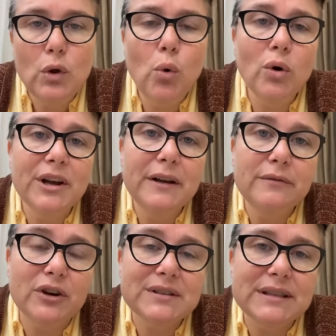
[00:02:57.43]
Or
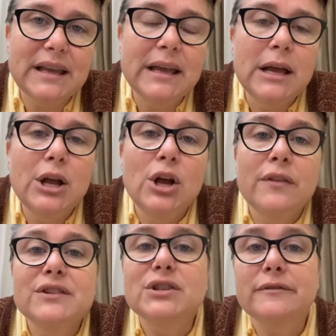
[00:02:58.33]
conversely,
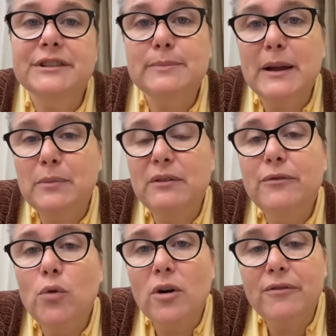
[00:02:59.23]
the cervix might be
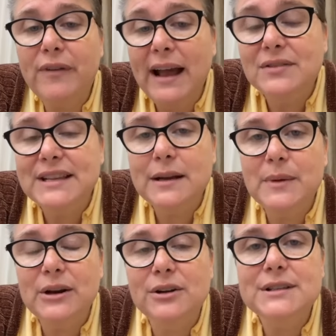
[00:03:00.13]
4 or 5
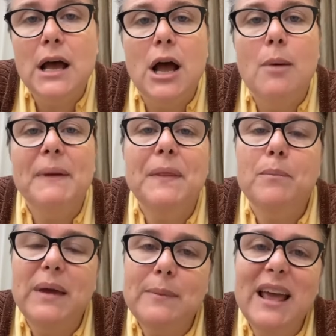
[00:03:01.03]
centimeters, but the
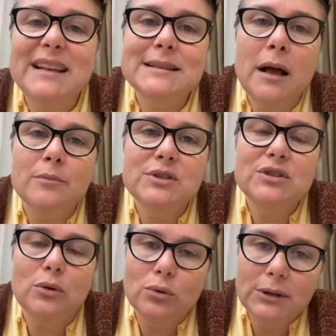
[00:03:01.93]
baby has come
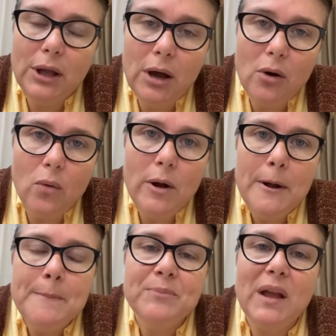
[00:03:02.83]
so low
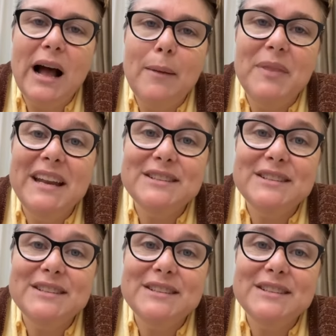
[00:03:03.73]
that